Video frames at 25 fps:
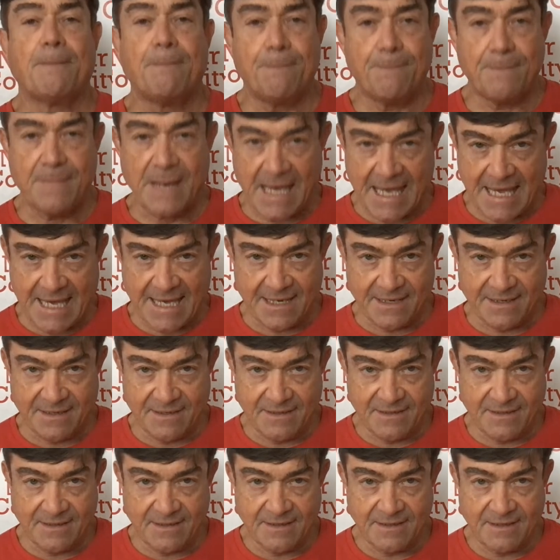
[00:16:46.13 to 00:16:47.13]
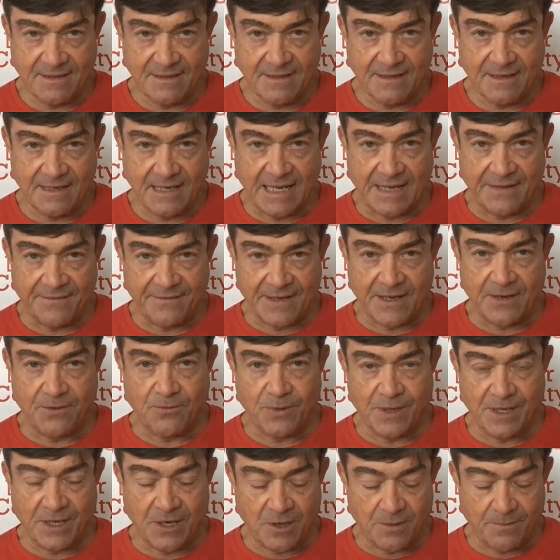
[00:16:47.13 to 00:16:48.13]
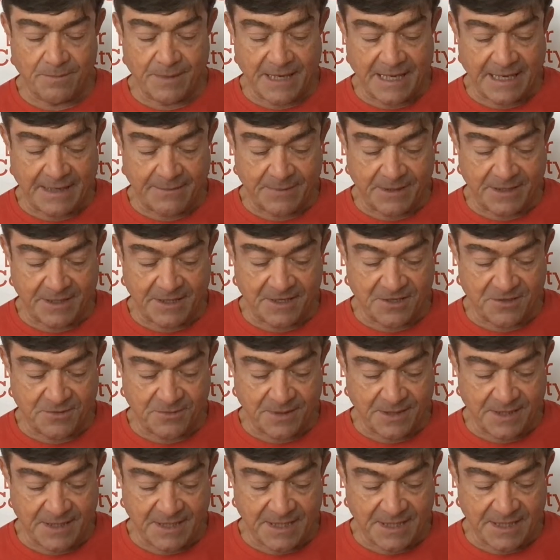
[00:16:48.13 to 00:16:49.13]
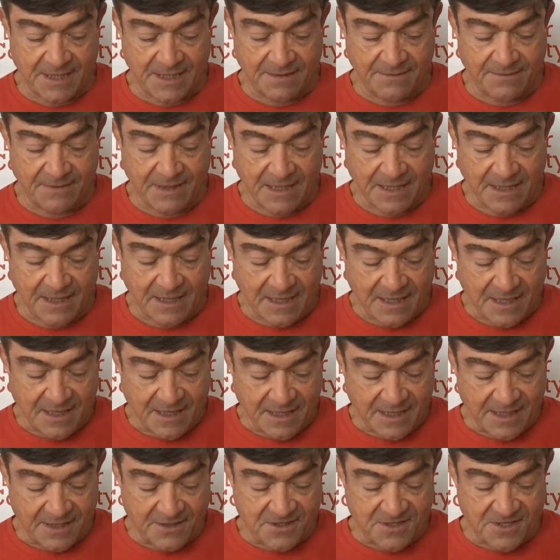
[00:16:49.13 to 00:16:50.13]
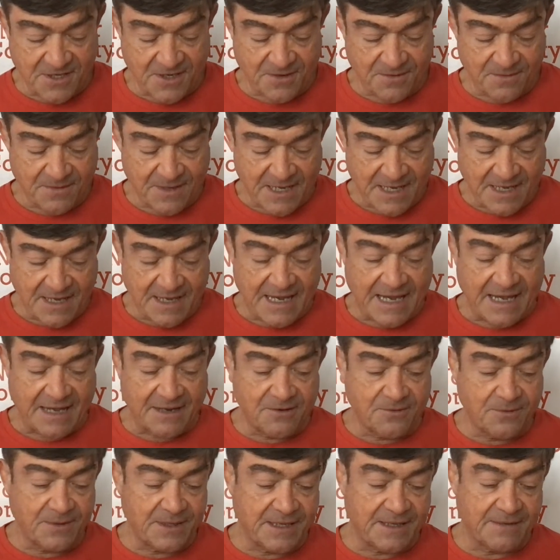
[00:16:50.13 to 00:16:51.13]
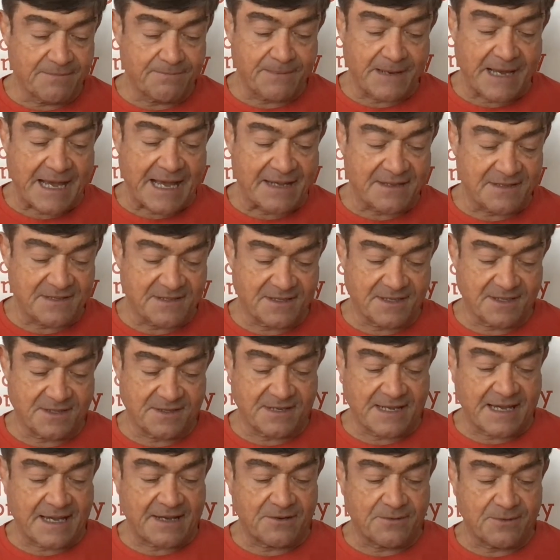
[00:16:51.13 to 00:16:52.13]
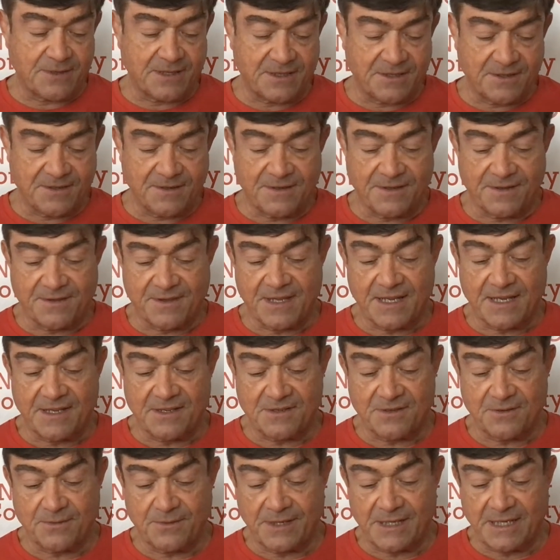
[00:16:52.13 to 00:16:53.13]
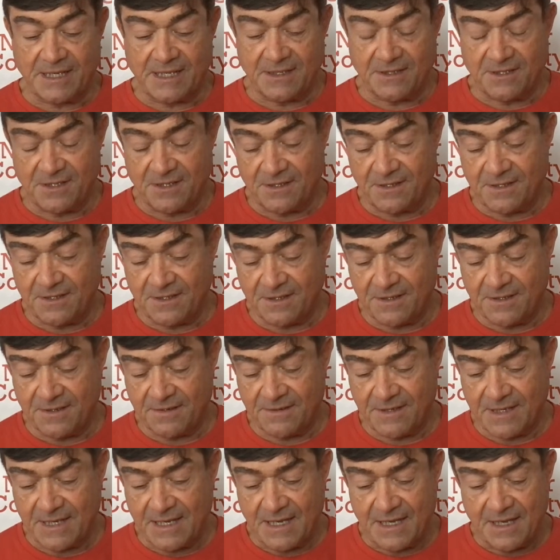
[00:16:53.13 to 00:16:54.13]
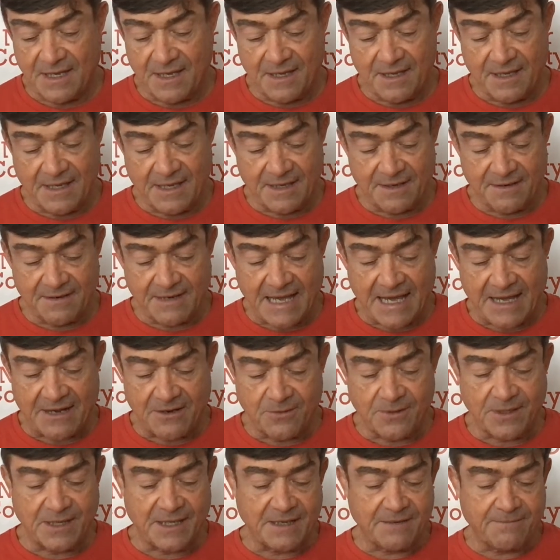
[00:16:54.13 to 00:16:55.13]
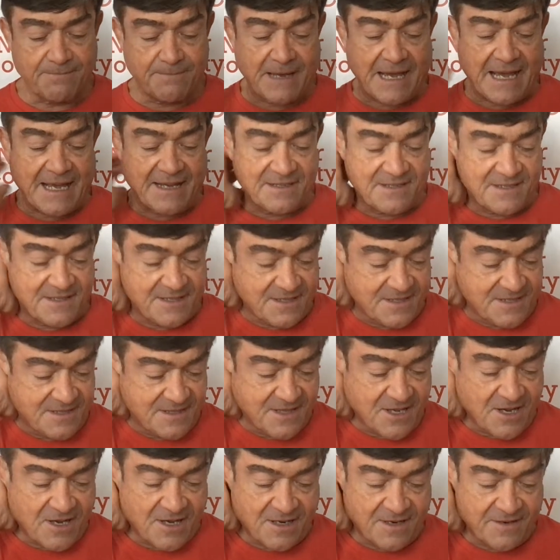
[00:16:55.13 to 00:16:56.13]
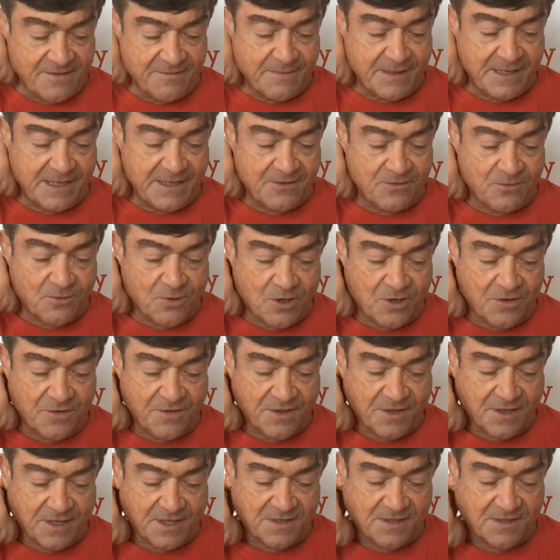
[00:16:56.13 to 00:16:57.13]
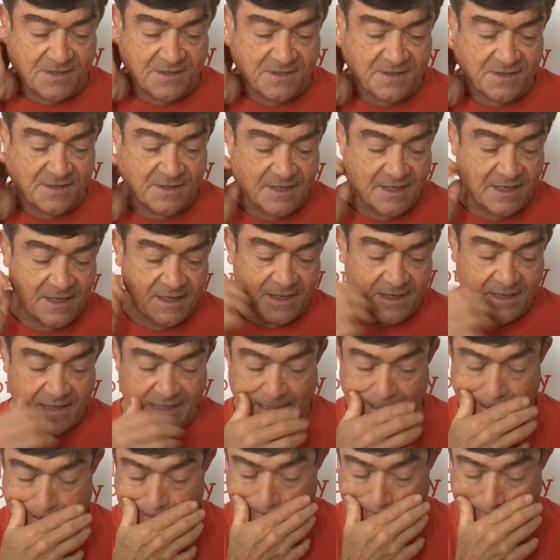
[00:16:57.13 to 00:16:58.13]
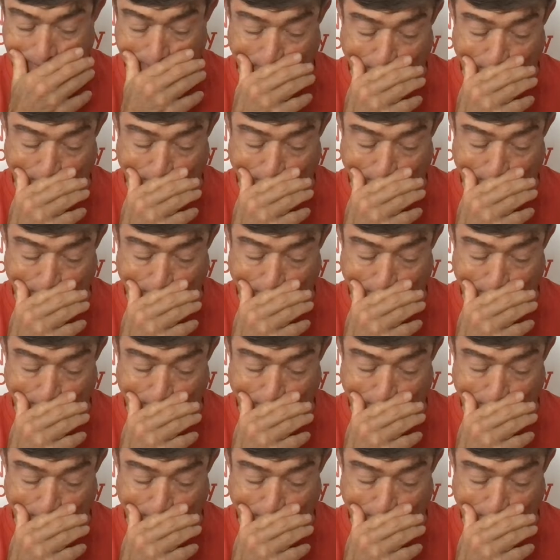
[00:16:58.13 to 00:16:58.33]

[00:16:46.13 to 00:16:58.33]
bad, and that we are bad because we did it. And so how do we get past this? How do we do the things that we need to do? And how do we get past this thought of being worthless, and